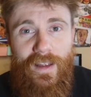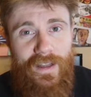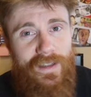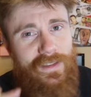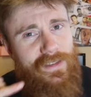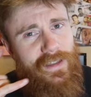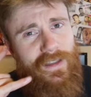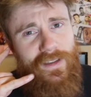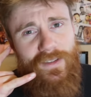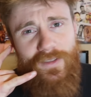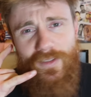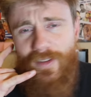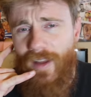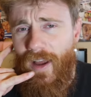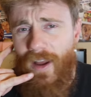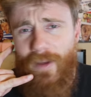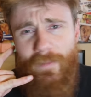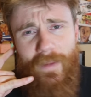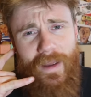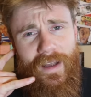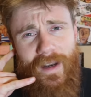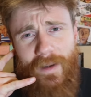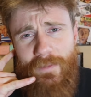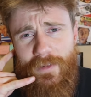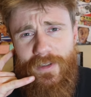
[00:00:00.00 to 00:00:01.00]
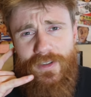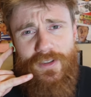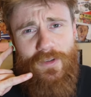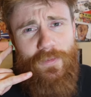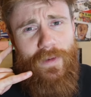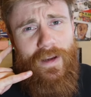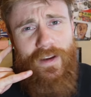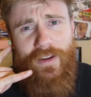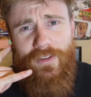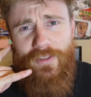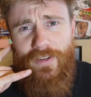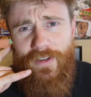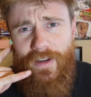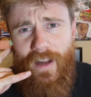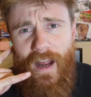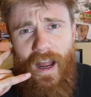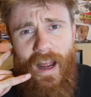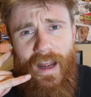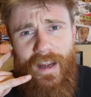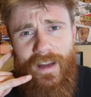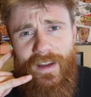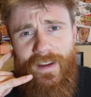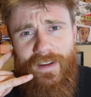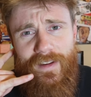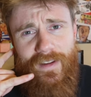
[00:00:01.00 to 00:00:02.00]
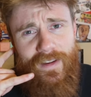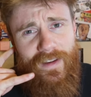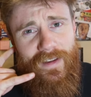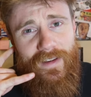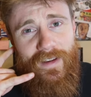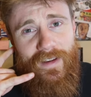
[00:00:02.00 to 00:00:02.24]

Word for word: And he's like, nah, man, I'm just a regular guy.